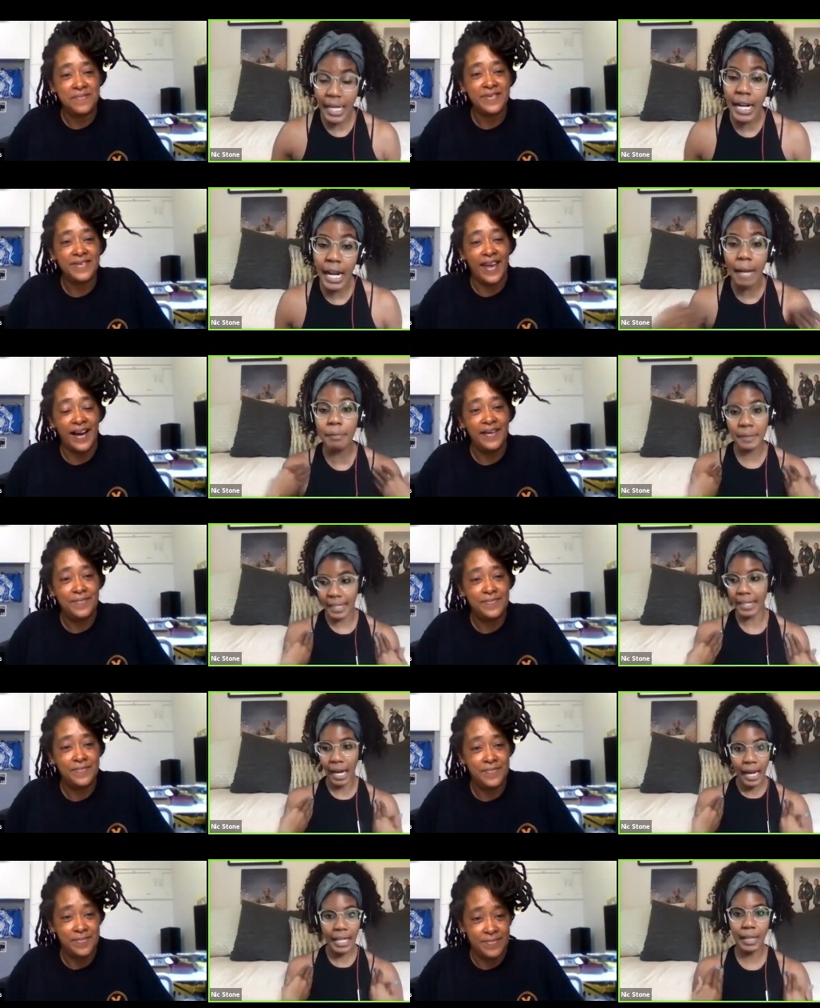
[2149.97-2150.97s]
Speaker 1: And I, thank
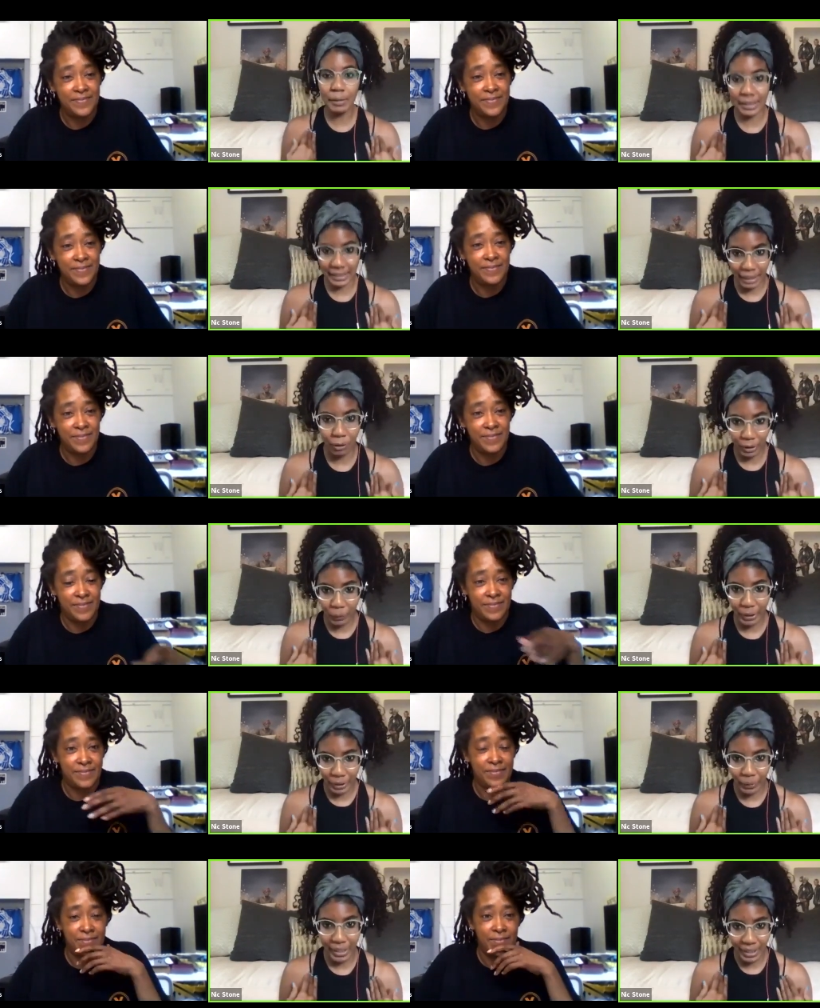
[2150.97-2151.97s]
God I was the only
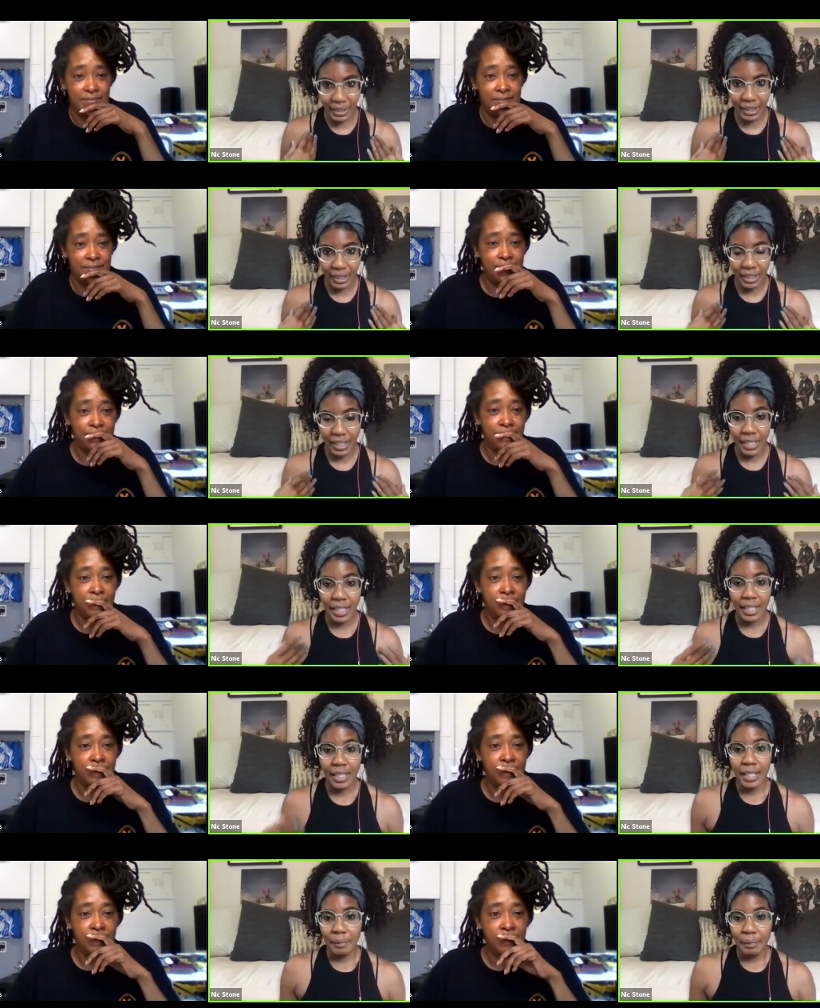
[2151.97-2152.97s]
one who ate it
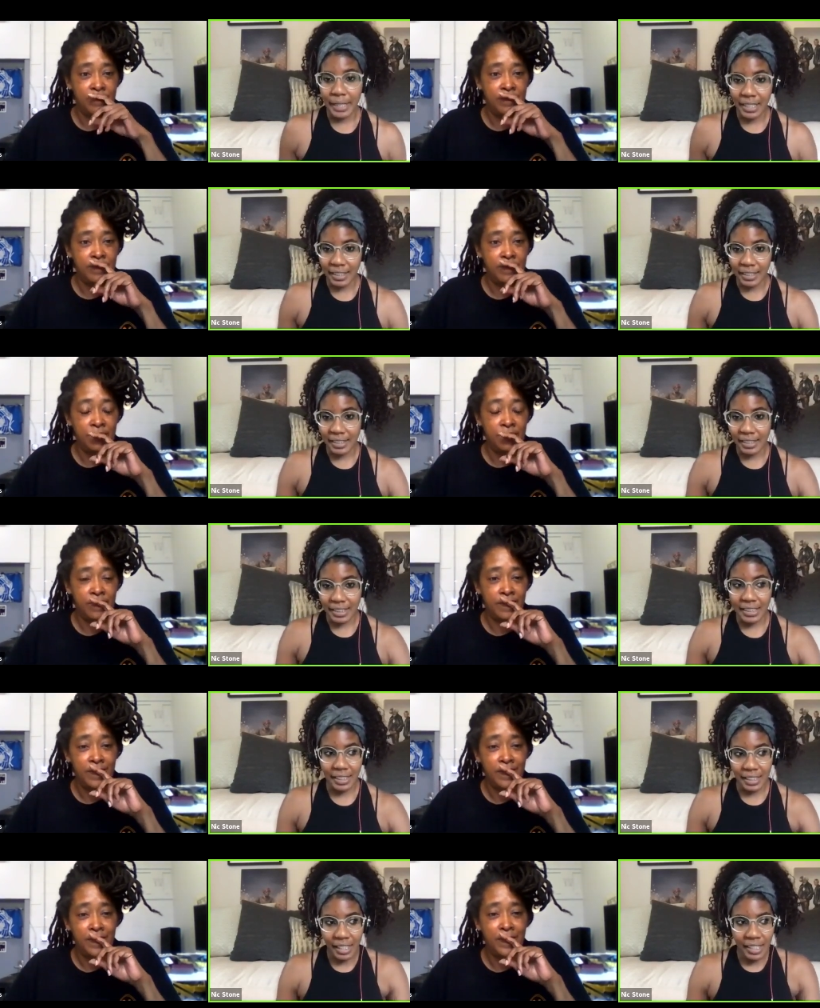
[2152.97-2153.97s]
because
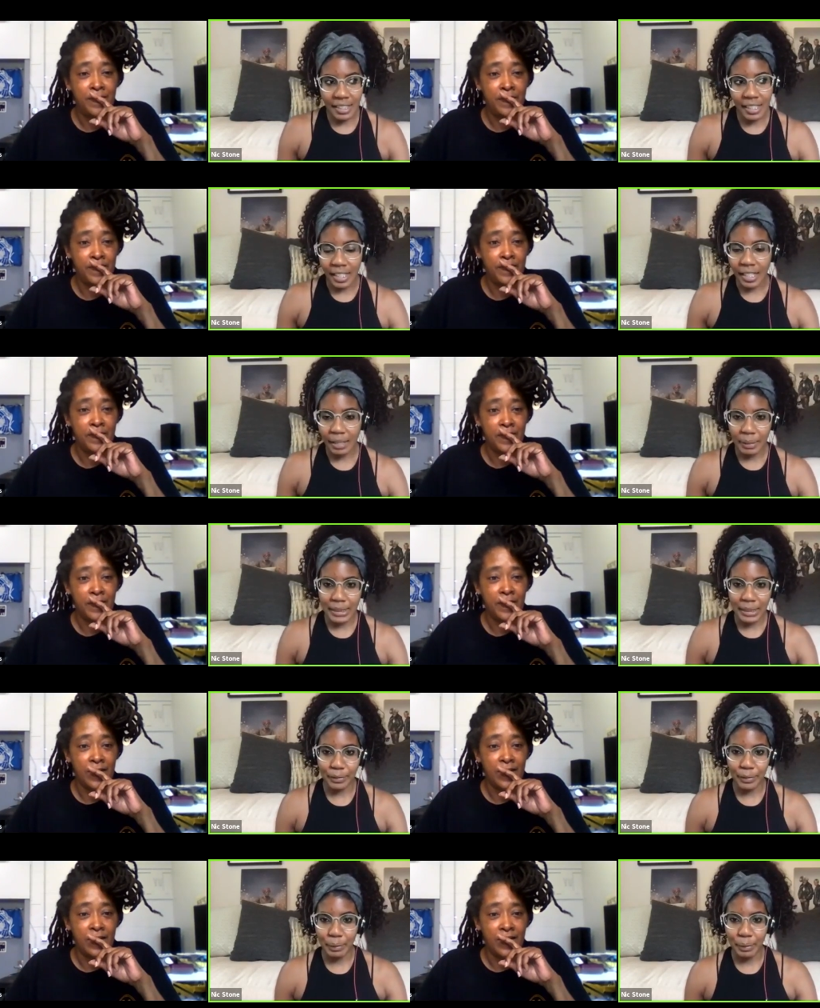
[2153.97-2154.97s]
I did. I gave
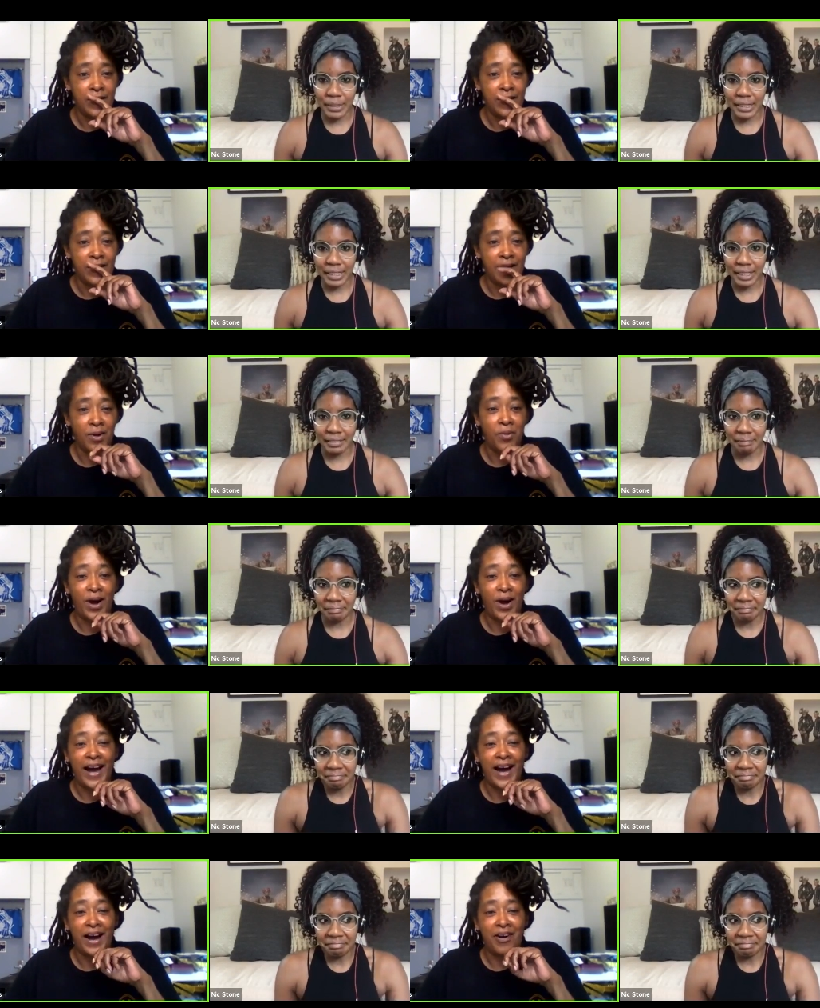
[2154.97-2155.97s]
myself food poisoning.
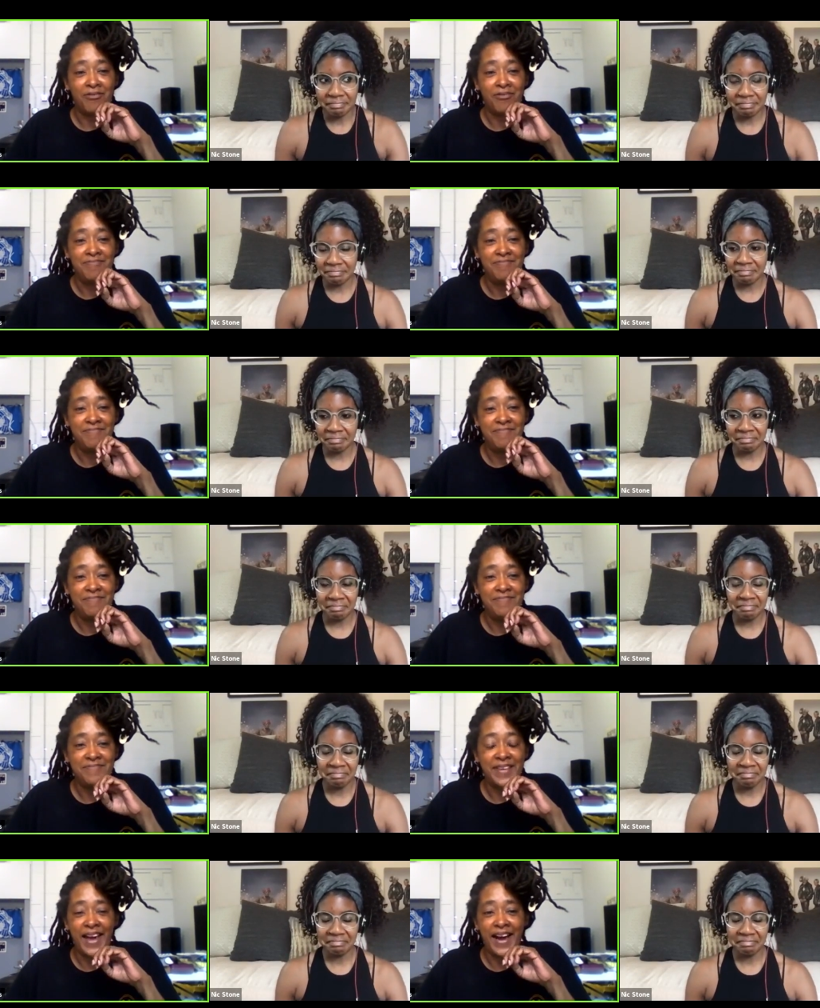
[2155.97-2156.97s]
Speaker 2: Wow.
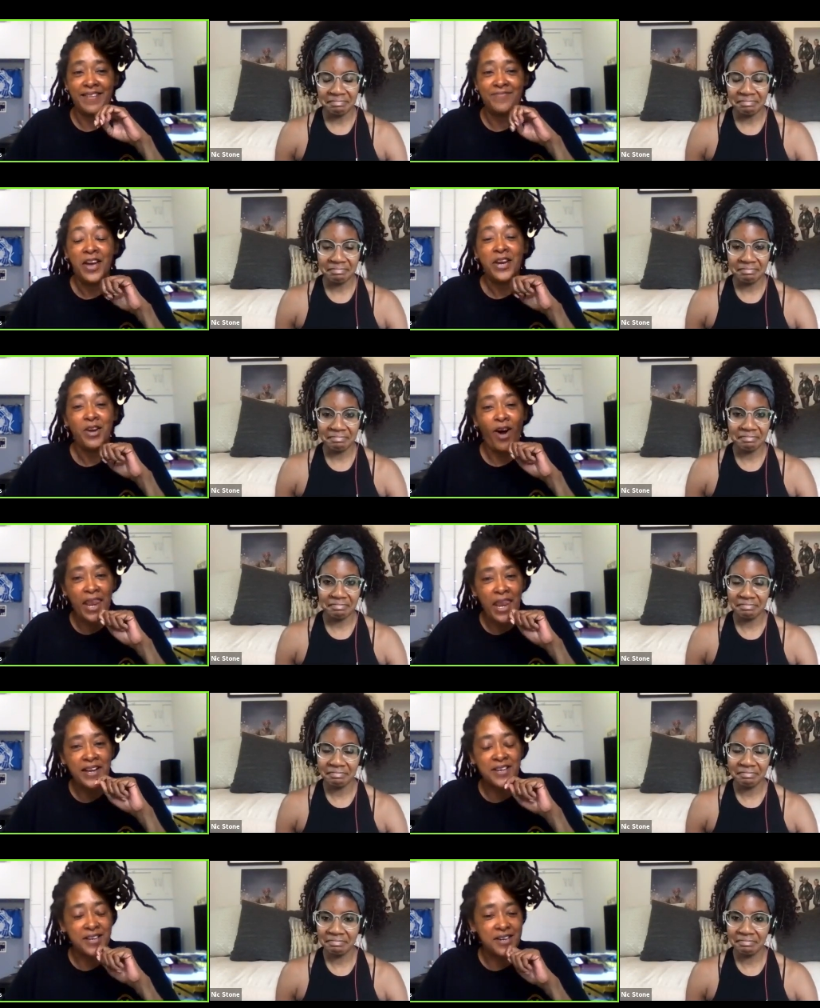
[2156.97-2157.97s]
Yeah. No, I
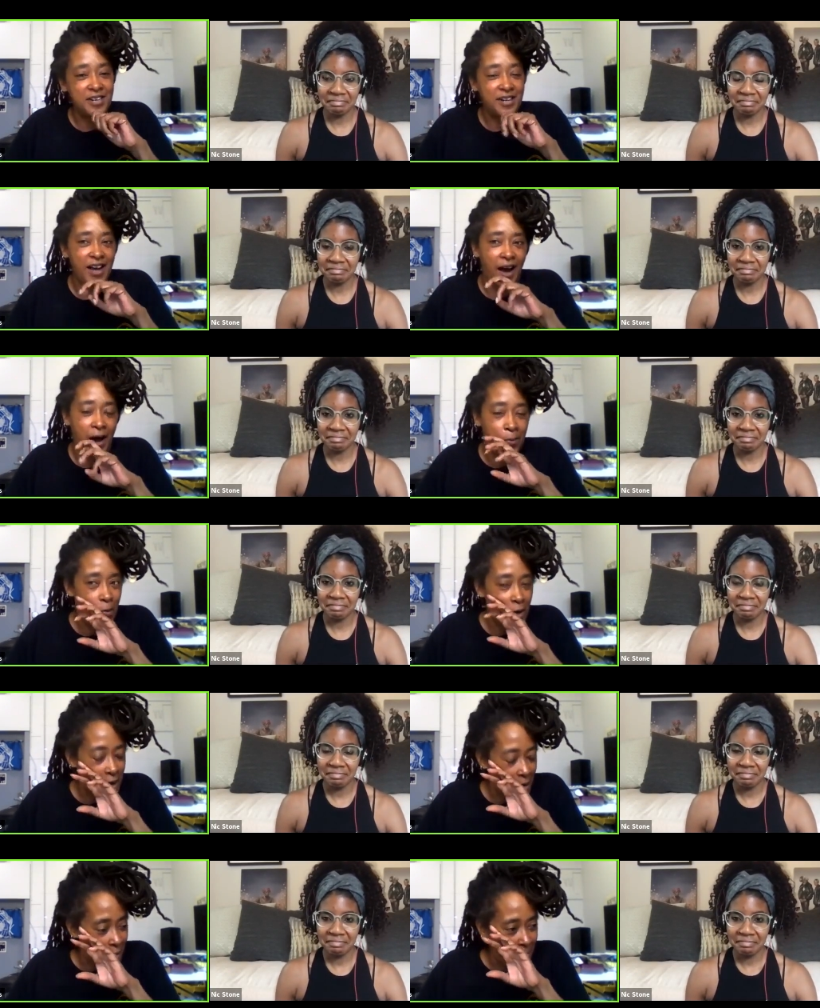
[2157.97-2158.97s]
like to cook. Um,
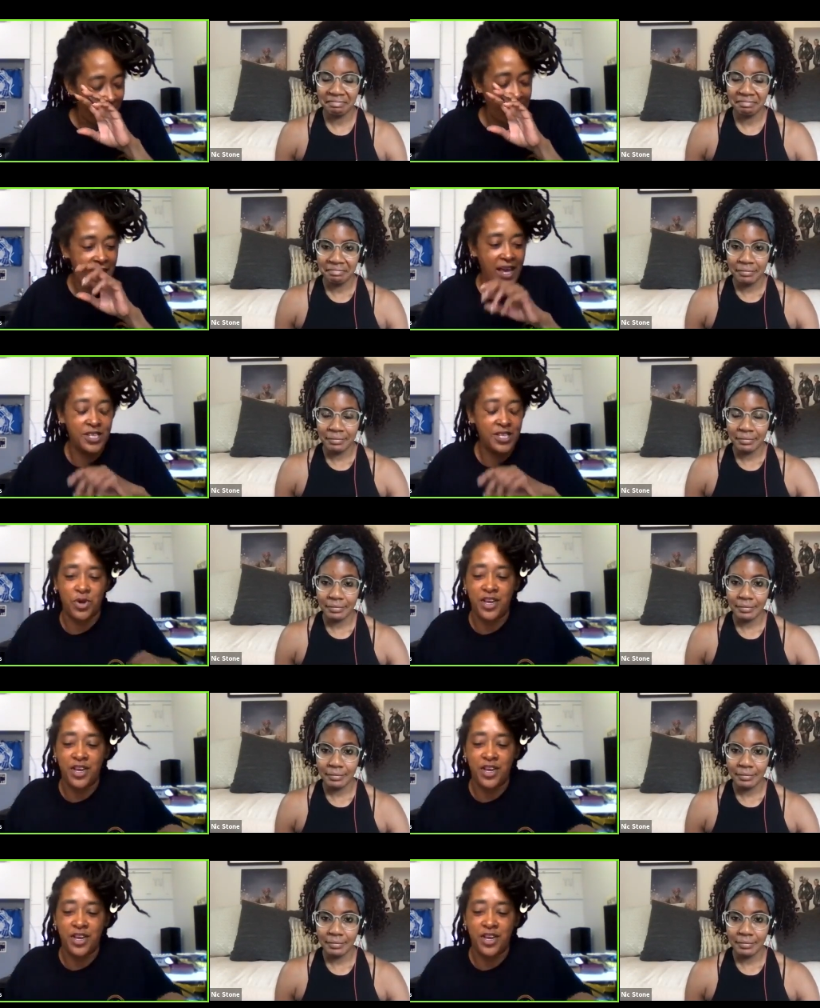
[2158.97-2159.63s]
when, when my kids were